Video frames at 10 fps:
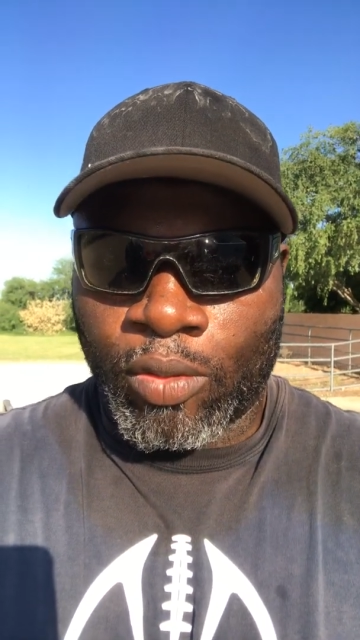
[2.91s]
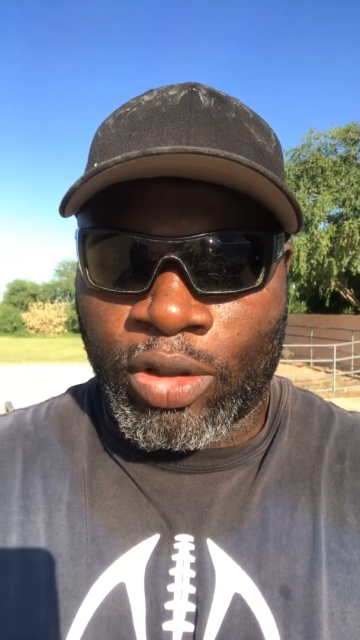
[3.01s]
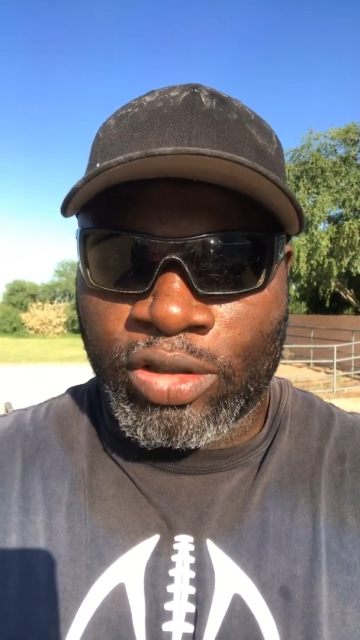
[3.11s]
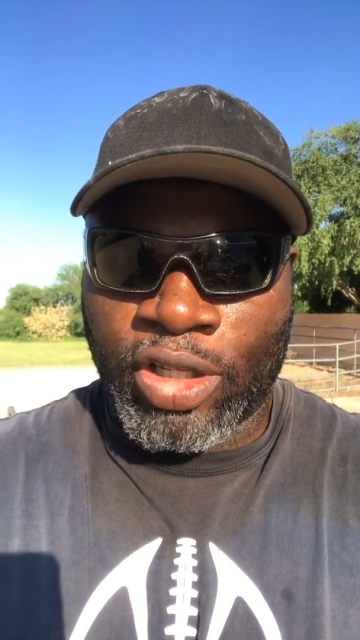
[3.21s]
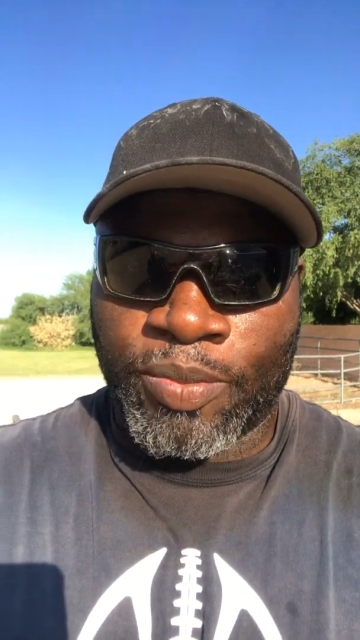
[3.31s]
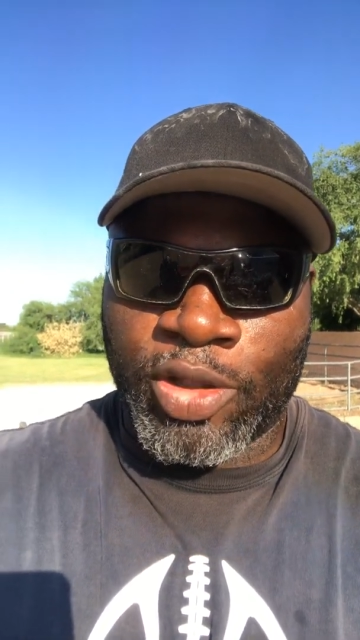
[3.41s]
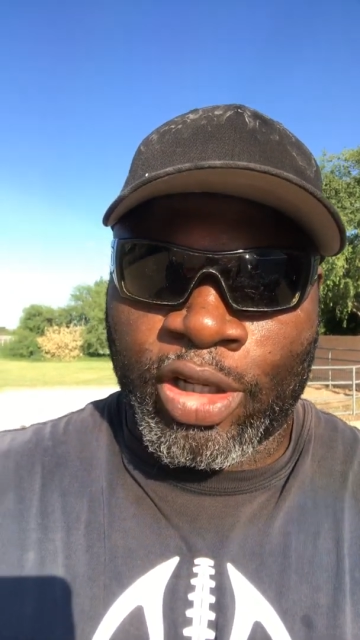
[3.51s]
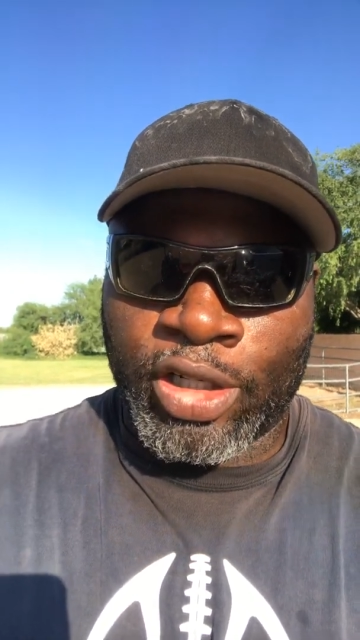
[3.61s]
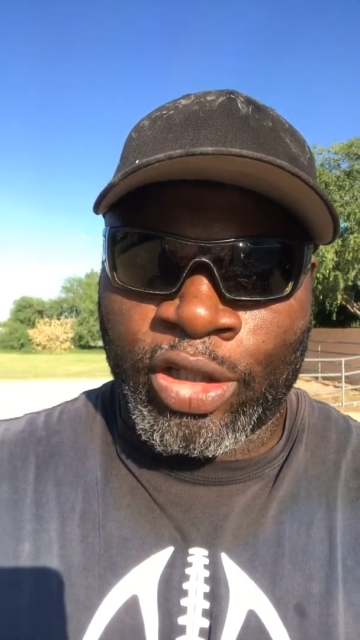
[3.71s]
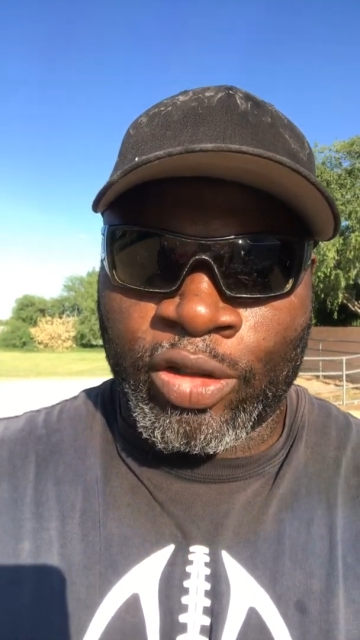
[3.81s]
What's up
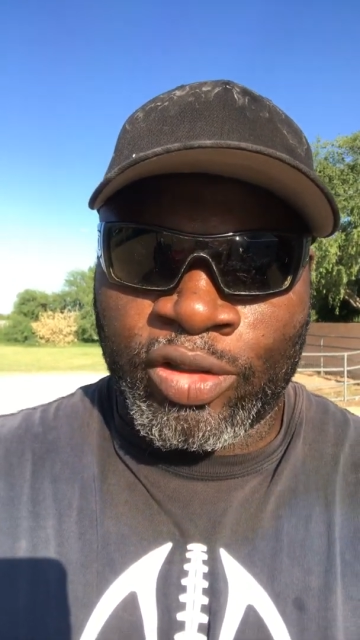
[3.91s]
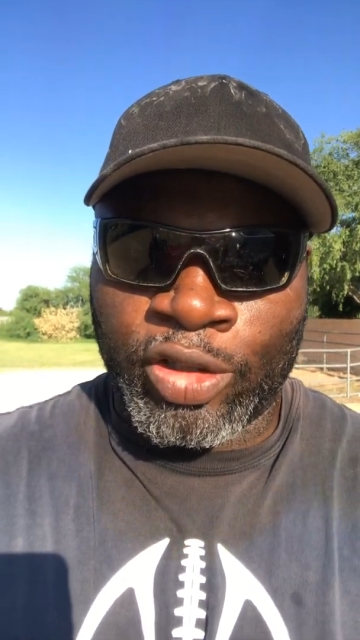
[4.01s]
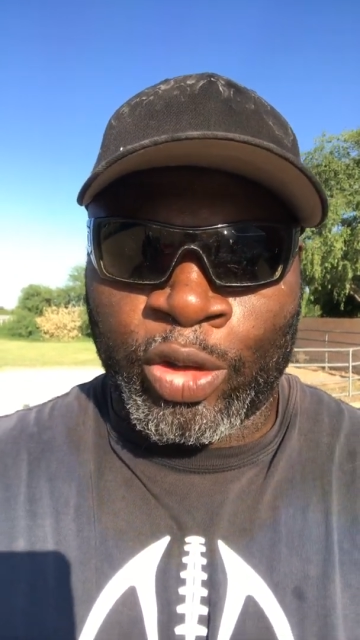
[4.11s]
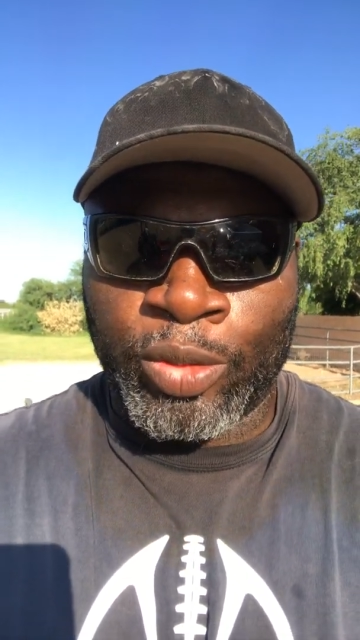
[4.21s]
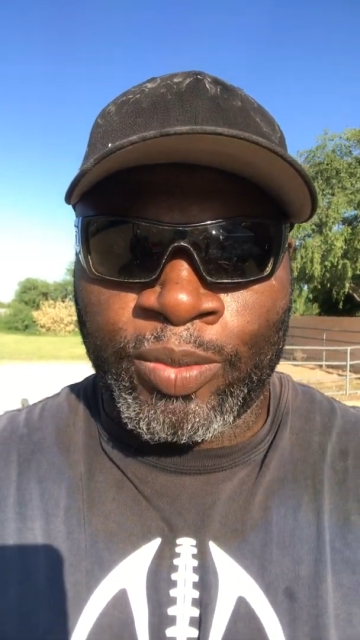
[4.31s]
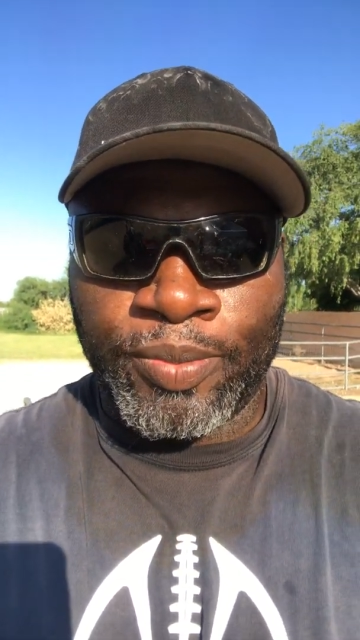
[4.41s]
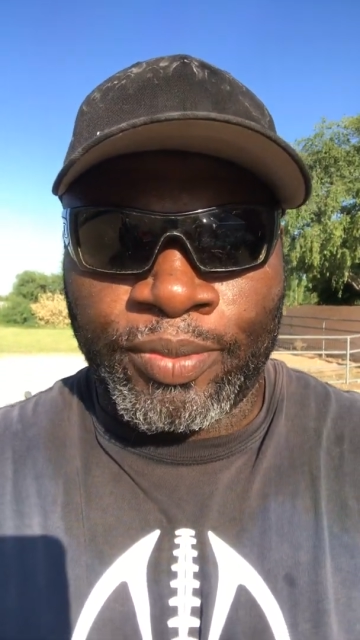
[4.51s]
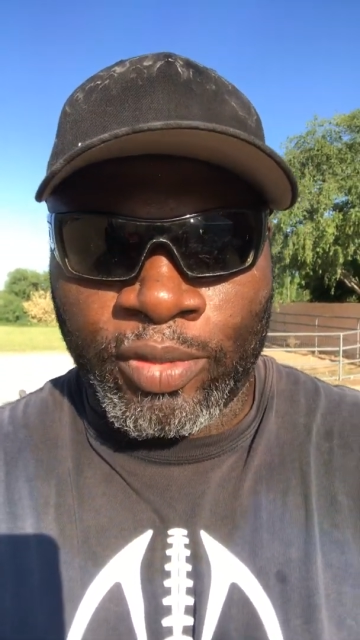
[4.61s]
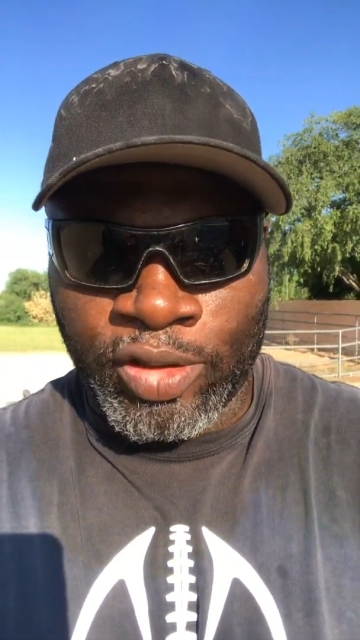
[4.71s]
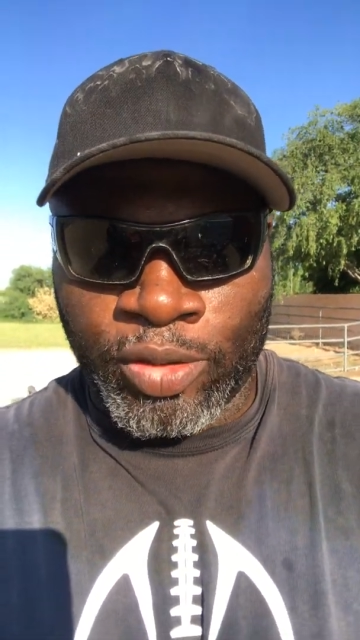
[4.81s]
there, YouTube?
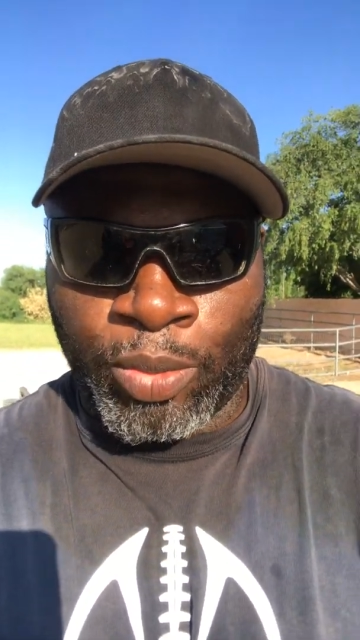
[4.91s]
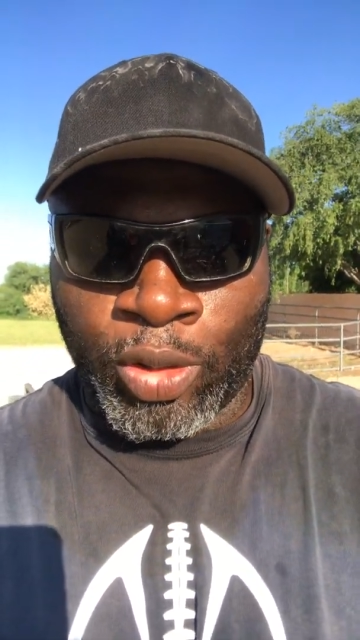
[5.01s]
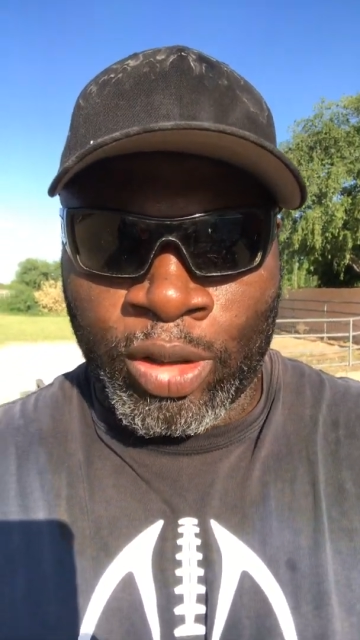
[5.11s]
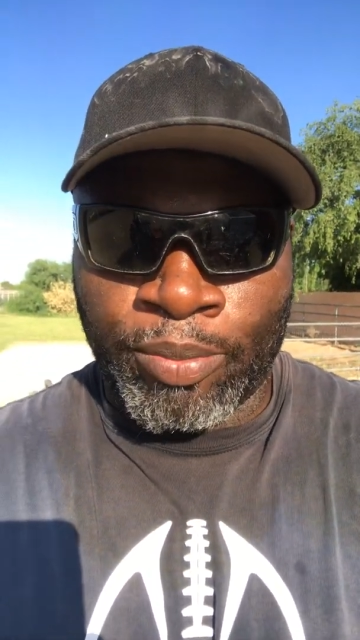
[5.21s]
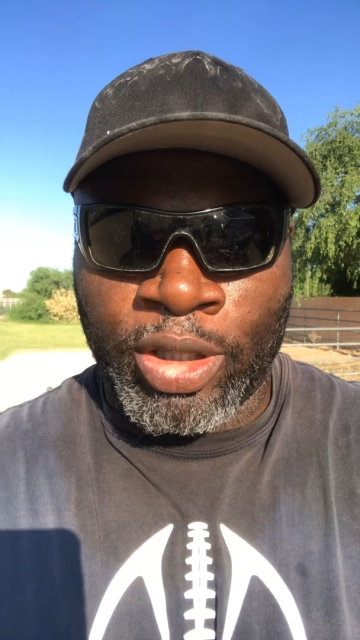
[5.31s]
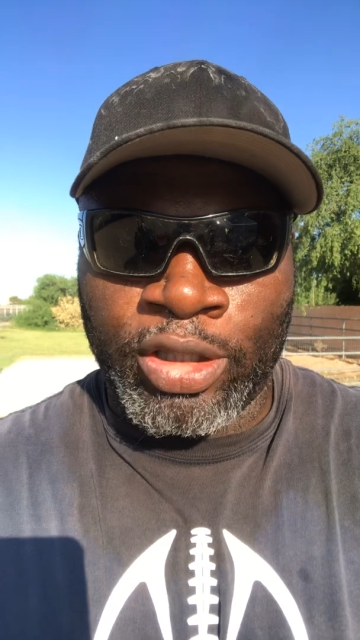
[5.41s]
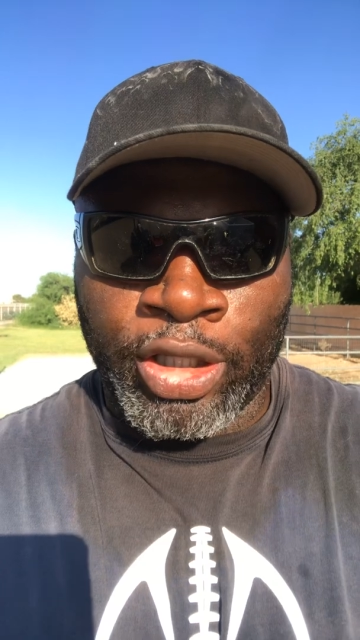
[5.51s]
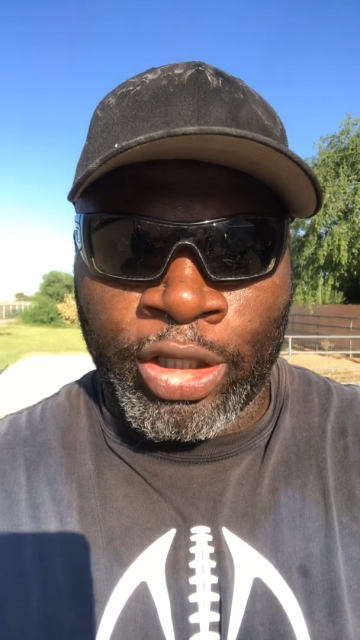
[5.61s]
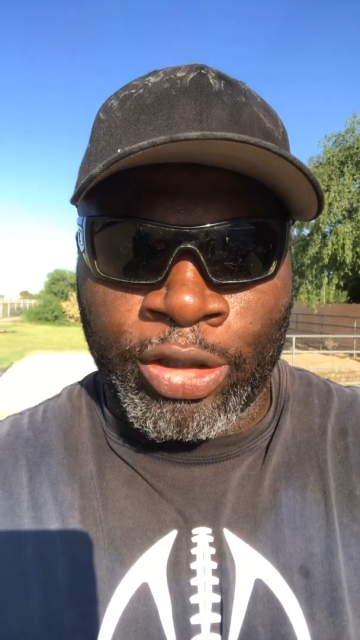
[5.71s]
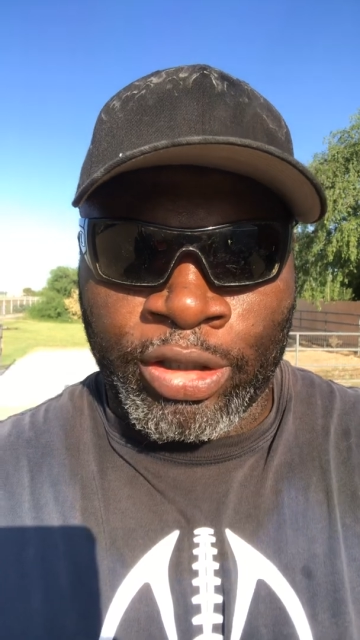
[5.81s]
It's your boy Big
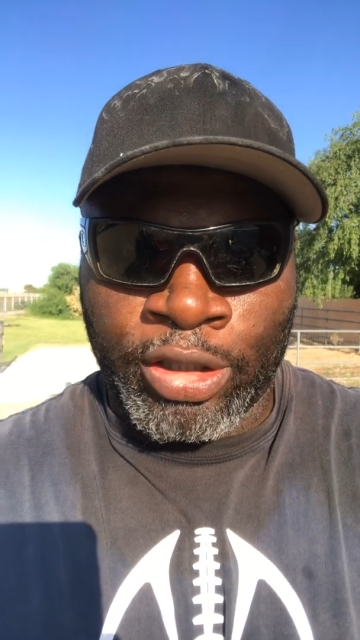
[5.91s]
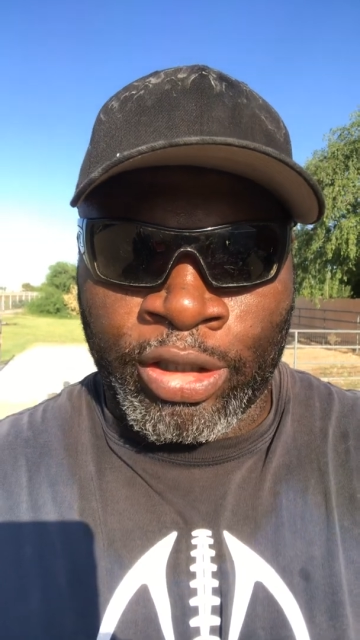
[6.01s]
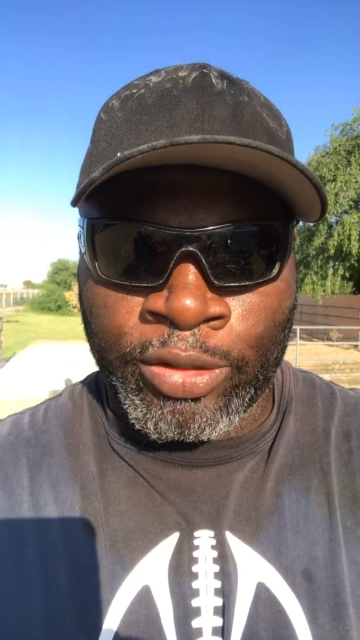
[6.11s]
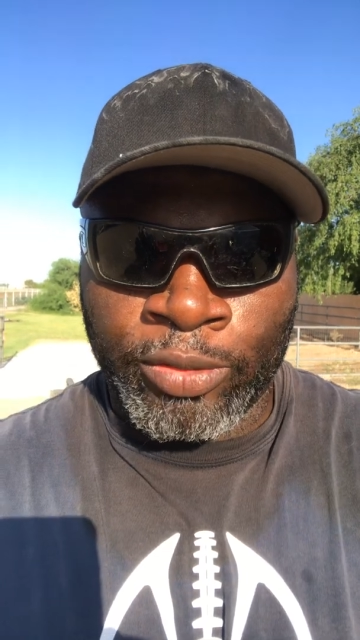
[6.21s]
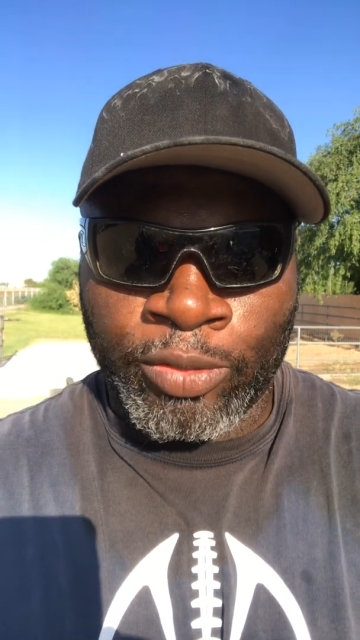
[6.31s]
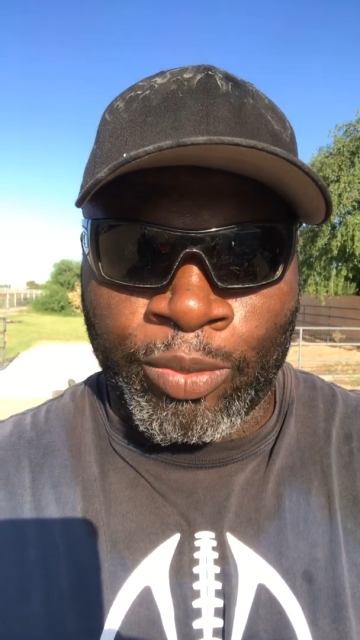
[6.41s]
Leonard here,